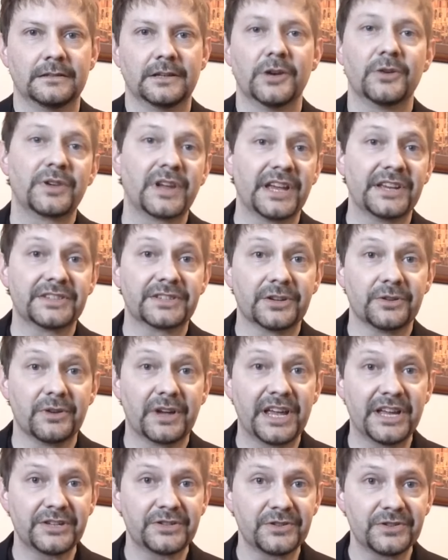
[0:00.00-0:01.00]
Okay, so
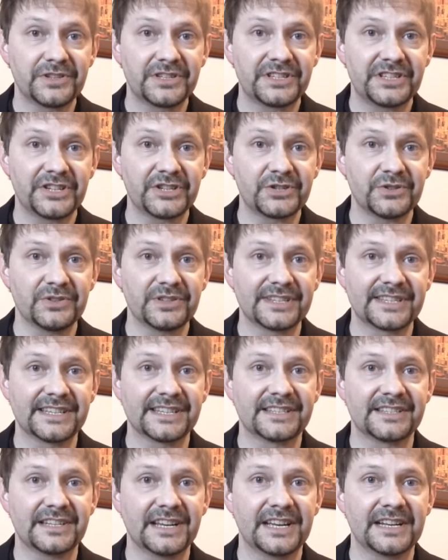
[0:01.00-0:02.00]
interstitial
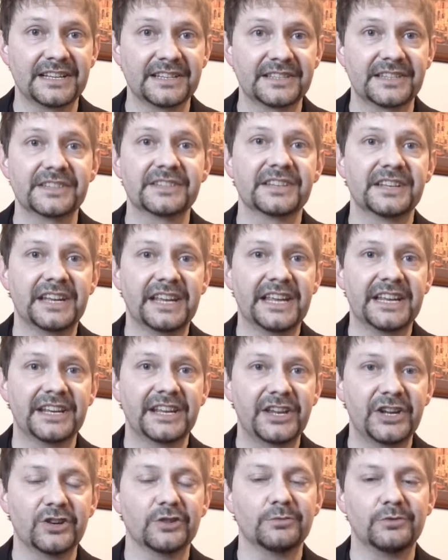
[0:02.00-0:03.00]
cystitis is an
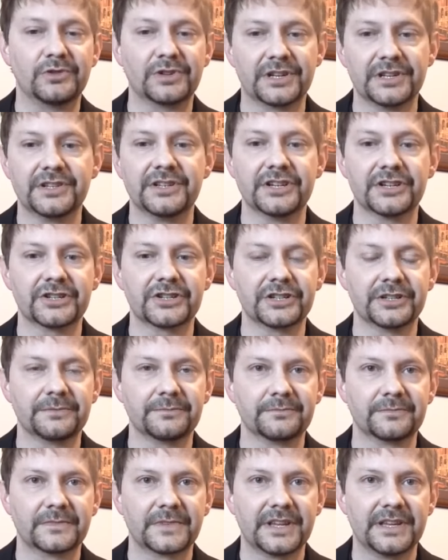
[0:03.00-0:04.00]
incurable condition
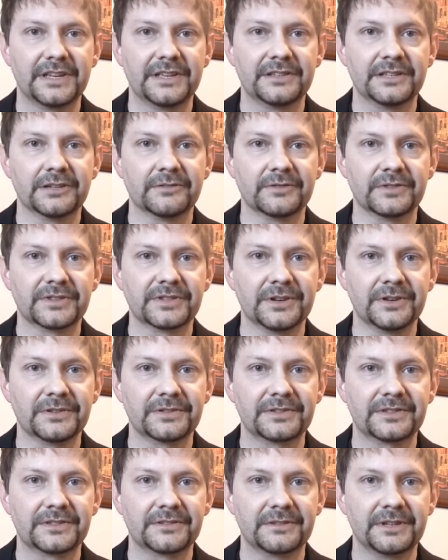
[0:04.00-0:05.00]
that
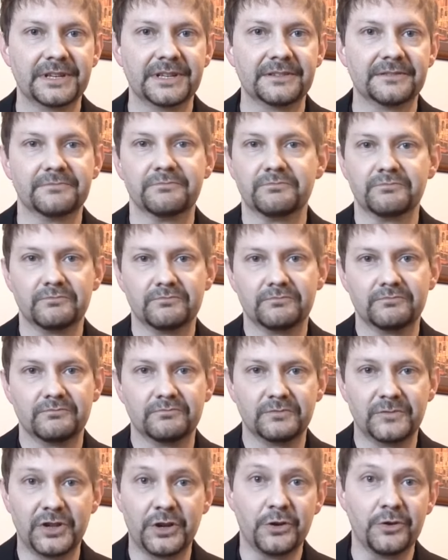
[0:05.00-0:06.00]
results in
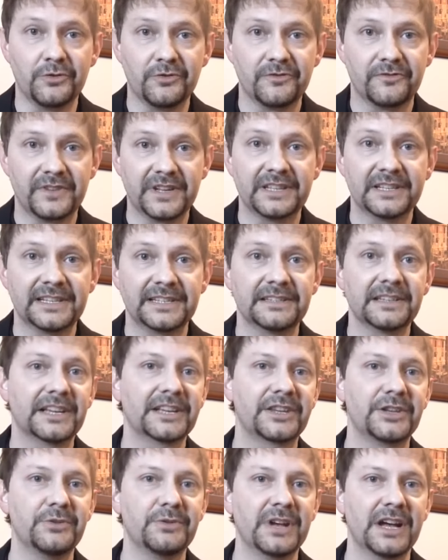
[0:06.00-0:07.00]
you feeling
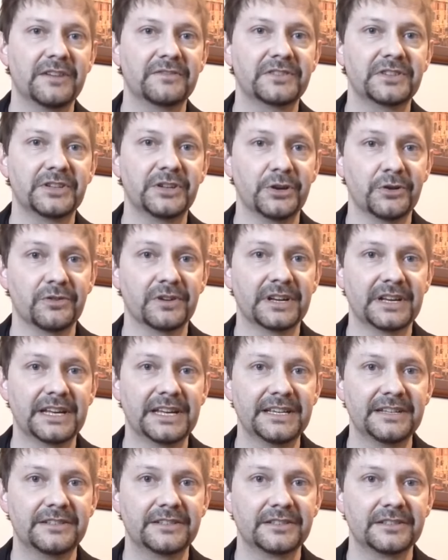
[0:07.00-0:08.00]
like you have to
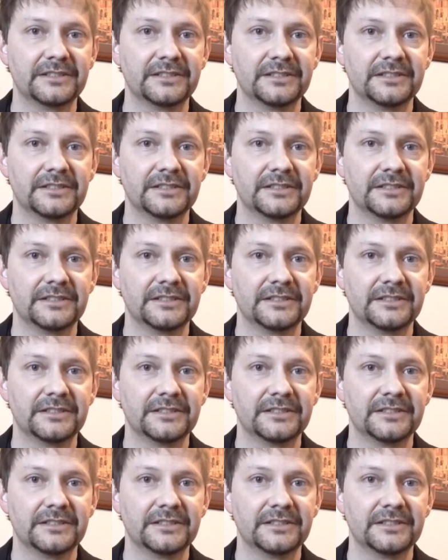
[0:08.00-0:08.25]
urinate